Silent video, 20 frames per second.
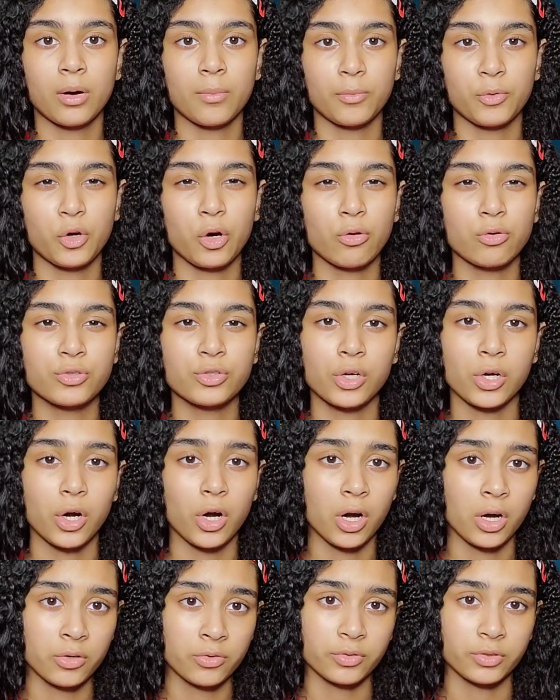goes
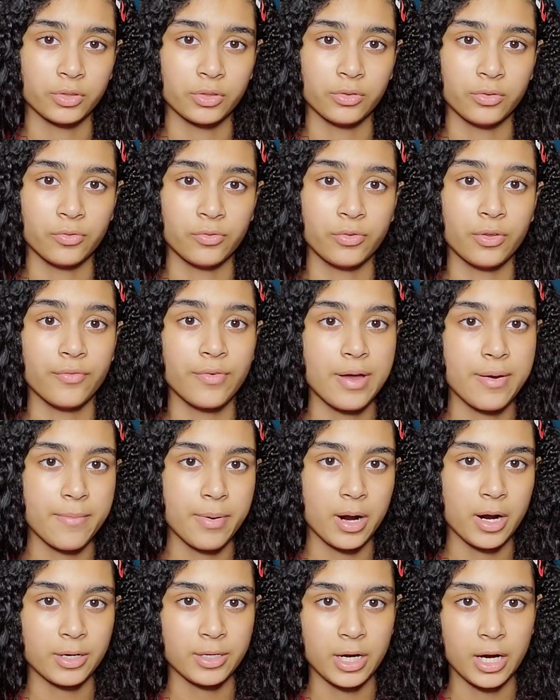off of The
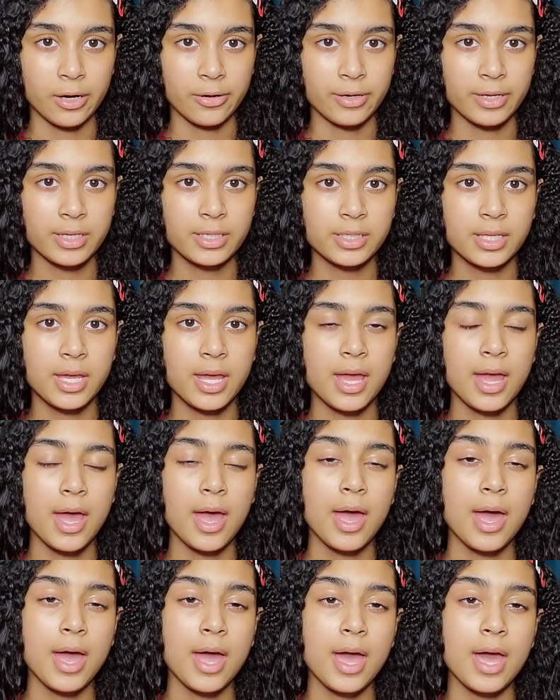Vampire Diaries,
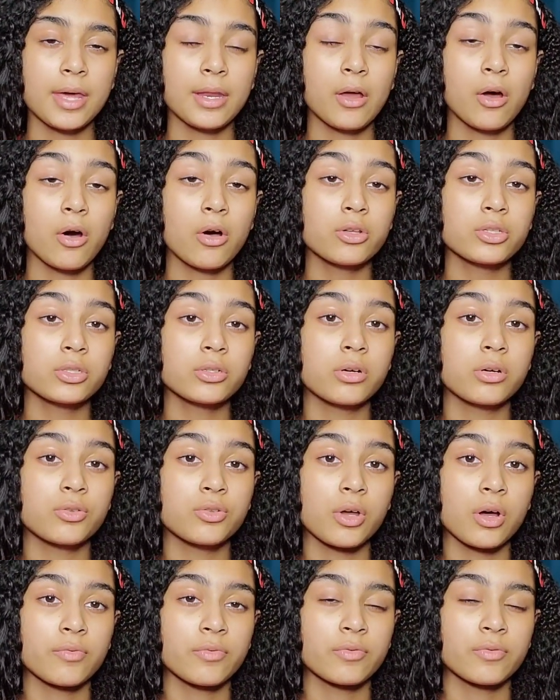and it also goes
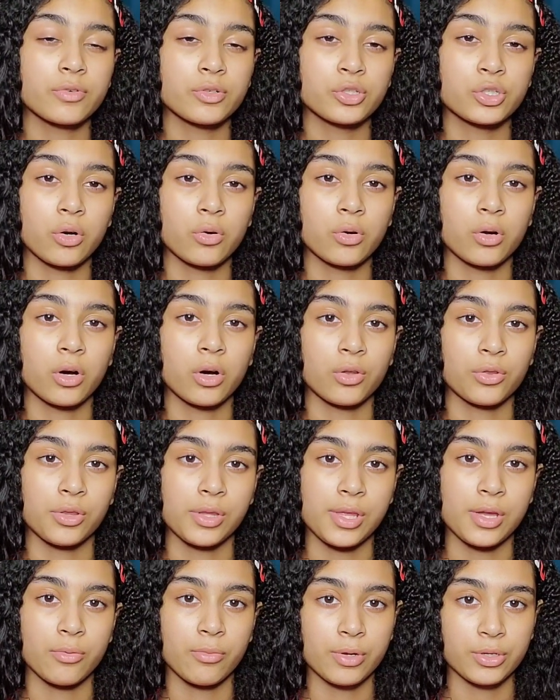off of a show called
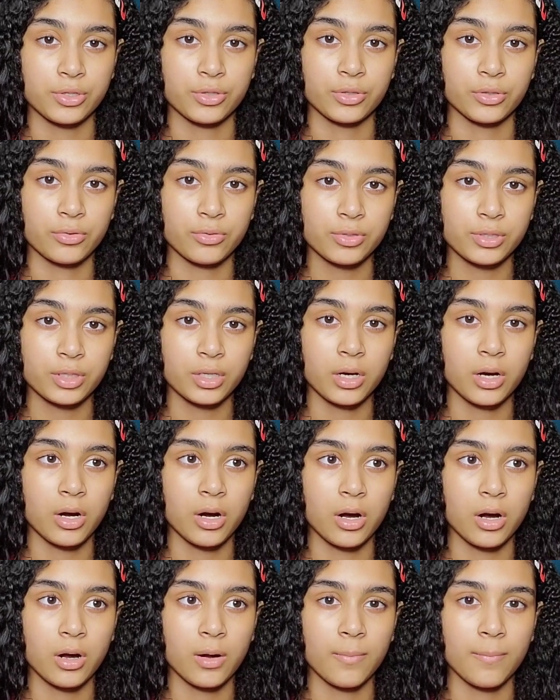The Originals.
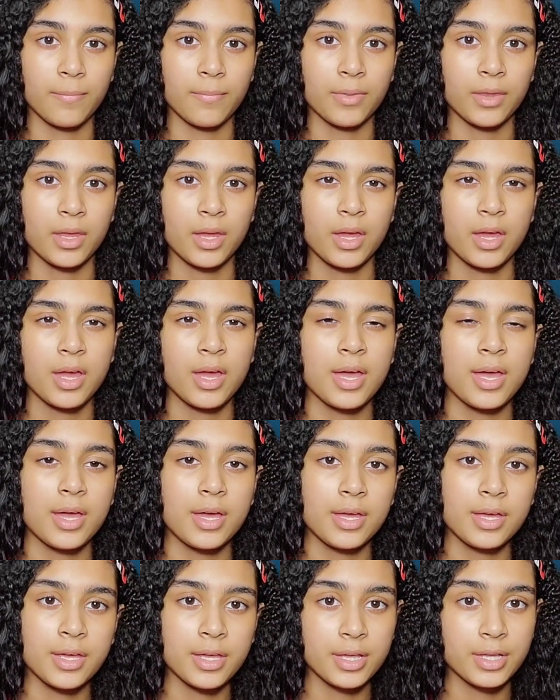
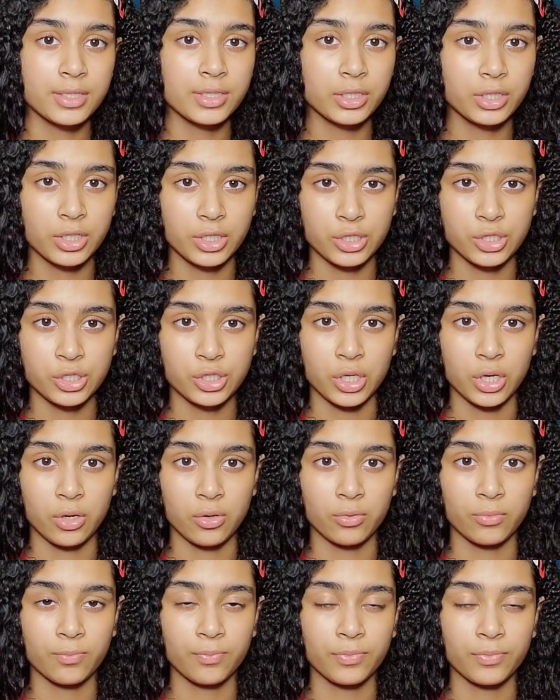It is a good
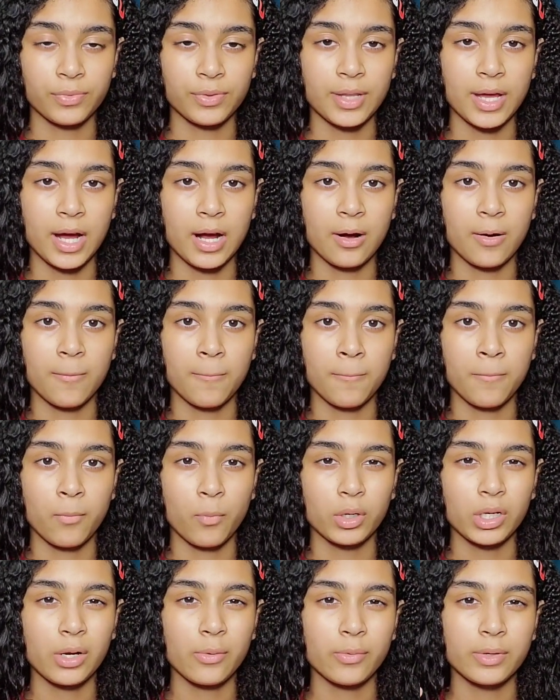show. Now
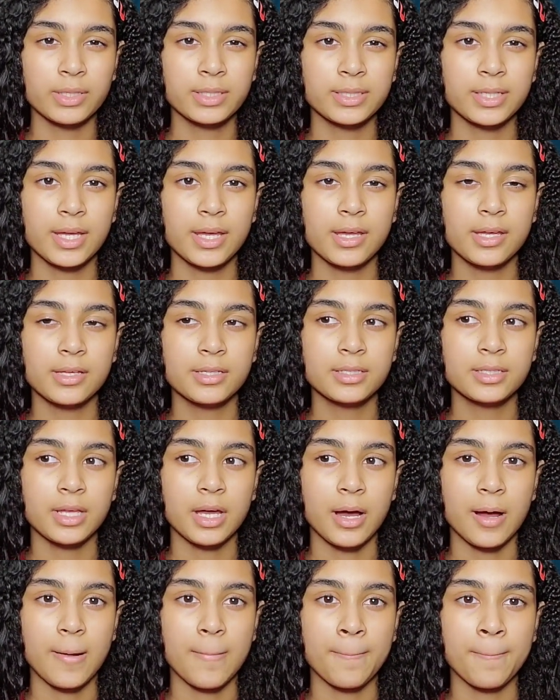what I would say is
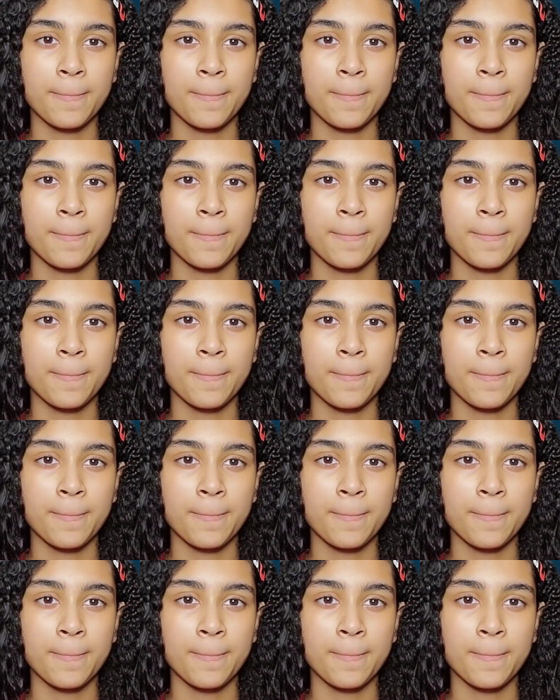that